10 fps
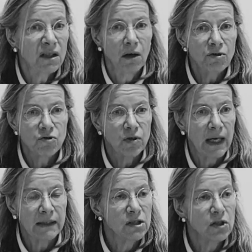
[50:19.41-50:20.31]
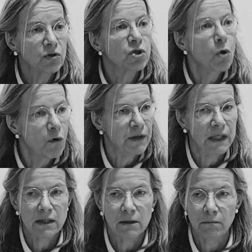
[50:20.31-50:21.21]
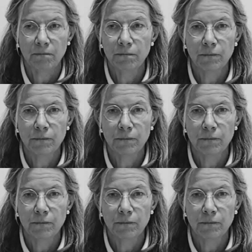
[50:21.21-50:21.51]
country, and it's not chauvinism,